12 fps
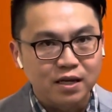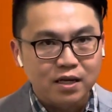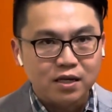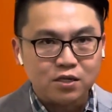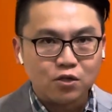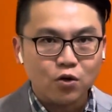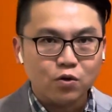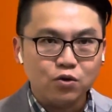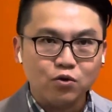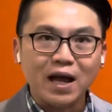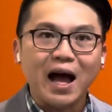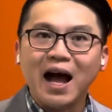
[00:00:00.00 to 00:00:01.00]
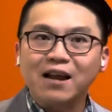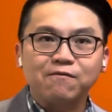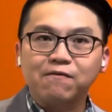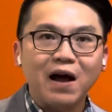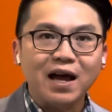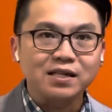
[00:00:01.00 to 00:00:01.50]
So you can't
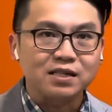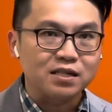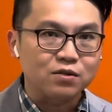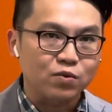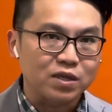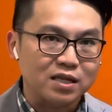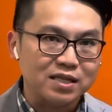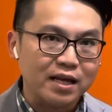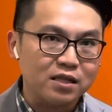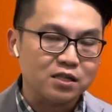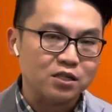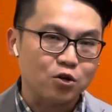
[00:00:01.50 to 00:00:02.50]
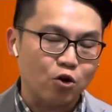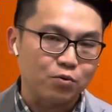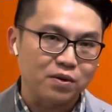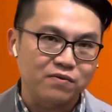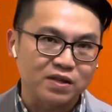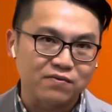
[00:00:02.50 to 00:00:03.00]
find it with a telescope,
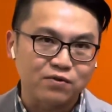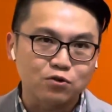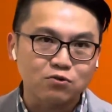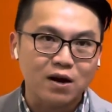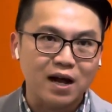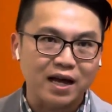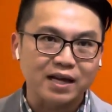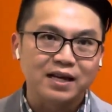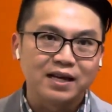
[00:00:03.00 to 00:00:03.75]
even if you try.